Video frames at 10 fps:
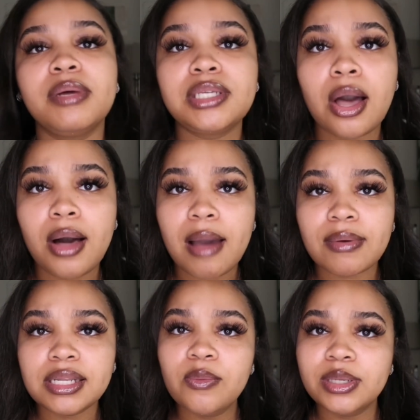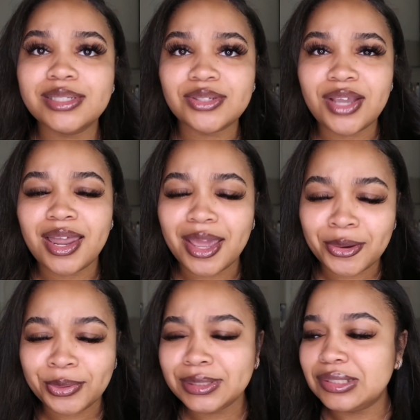but y'all i really wanted to show y'all that
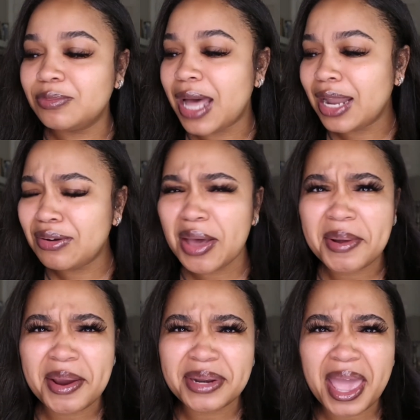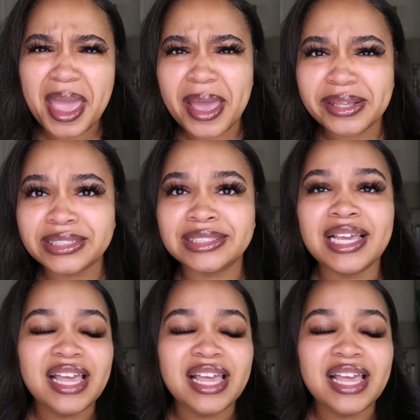crystal but i don't know where it is